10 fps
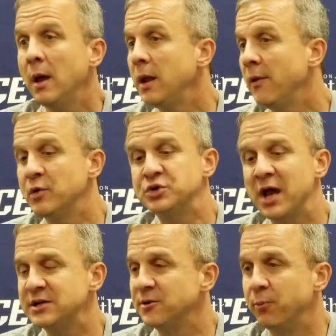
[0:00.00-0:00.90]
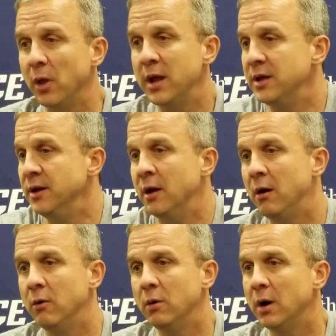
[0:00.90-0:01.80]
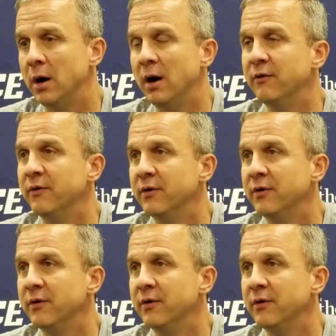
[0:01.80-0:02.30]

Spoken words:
Yeah, those guys have played, you know,